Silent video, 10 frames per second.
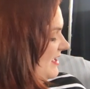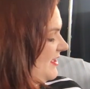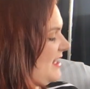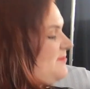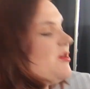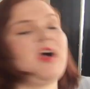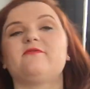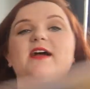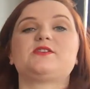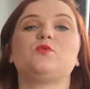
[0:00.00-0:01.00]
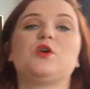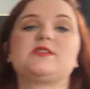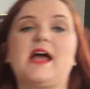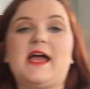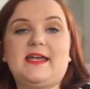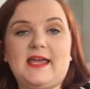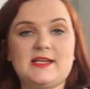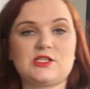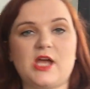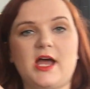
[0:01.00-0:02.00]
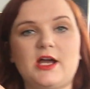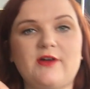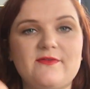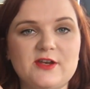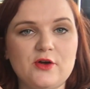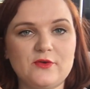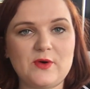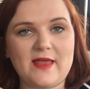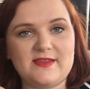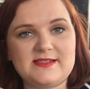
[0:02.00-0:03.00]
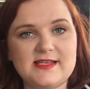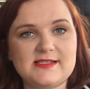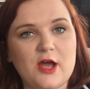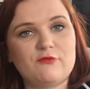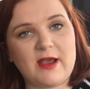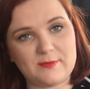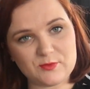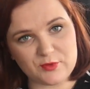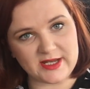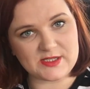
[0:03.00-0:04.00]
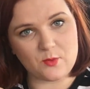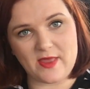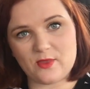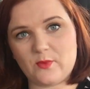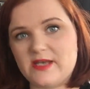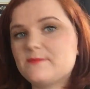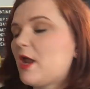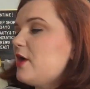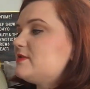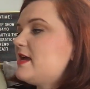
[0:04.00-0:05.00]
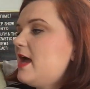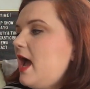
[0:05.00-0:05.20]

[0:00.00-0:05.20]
The next book I read was a, uh, a graphic novel, and this is uh, Raymond Briggs' When the Wind Blows.